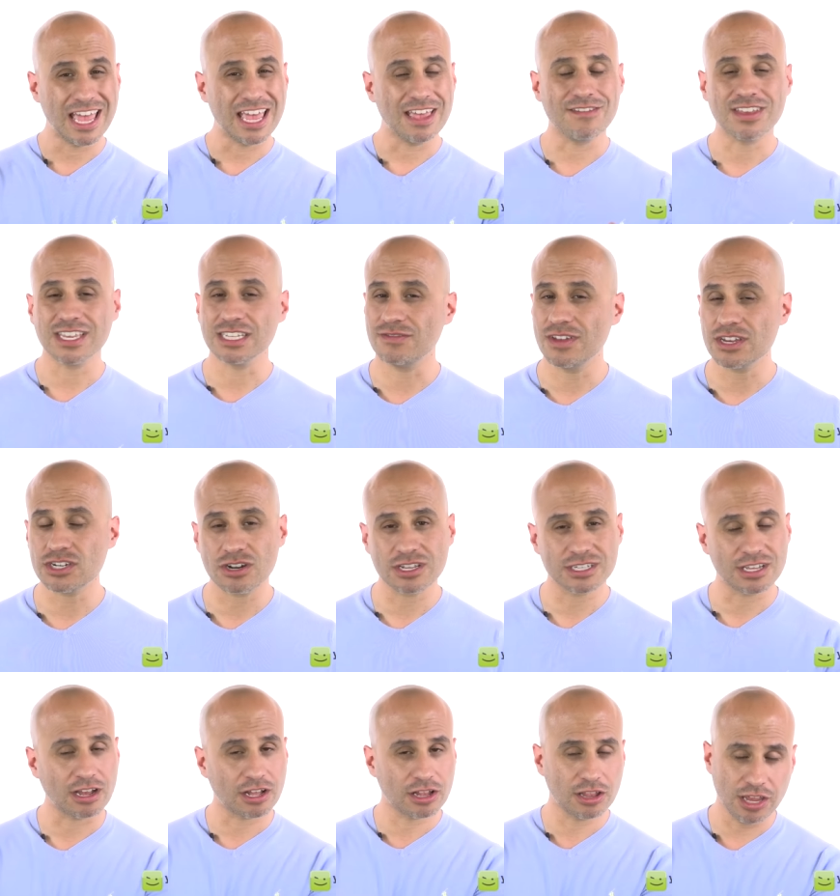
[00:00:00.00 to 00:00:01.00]
If his vision
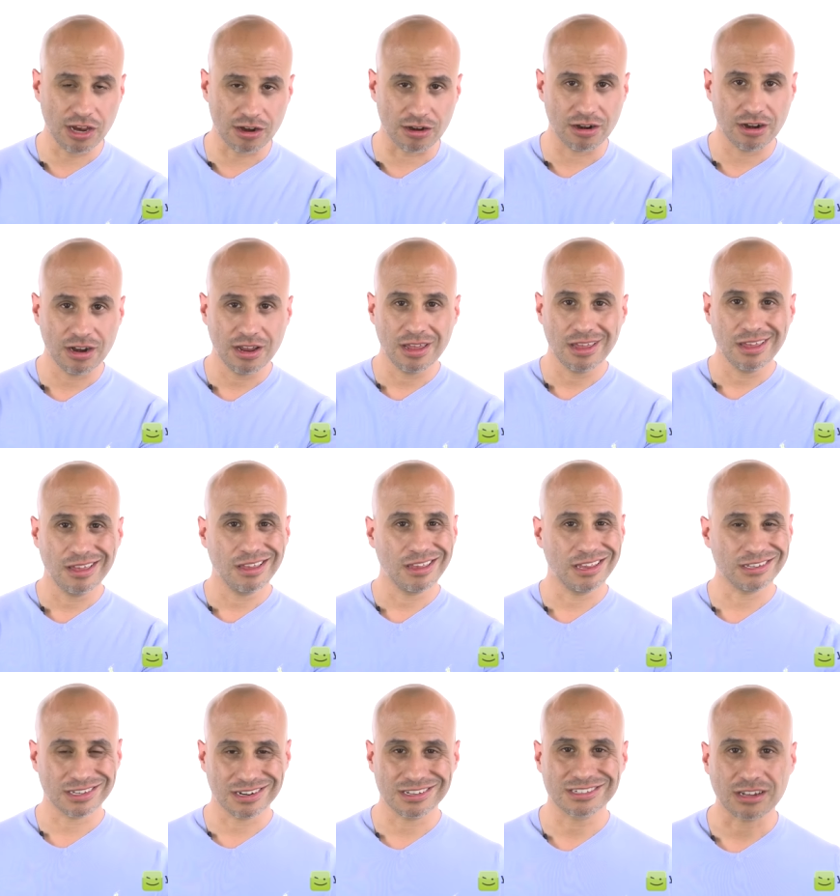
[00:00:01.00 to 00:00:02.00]
is not clear,
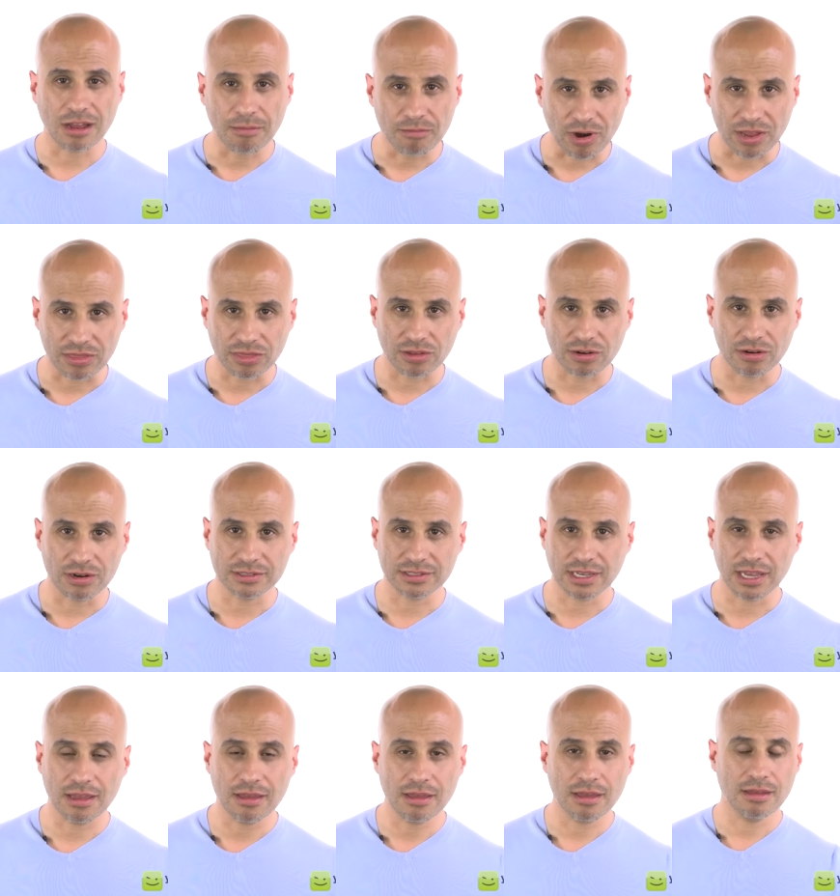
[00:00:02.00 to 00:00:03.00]
he's gonna stop right there and
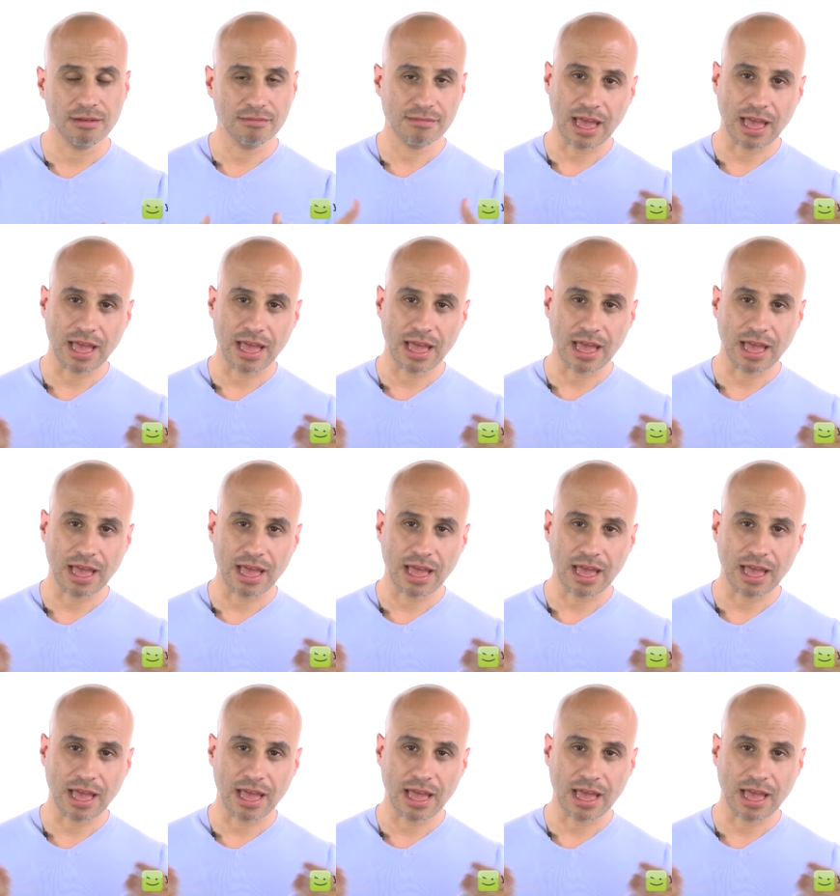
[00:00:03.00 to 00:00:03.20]
say,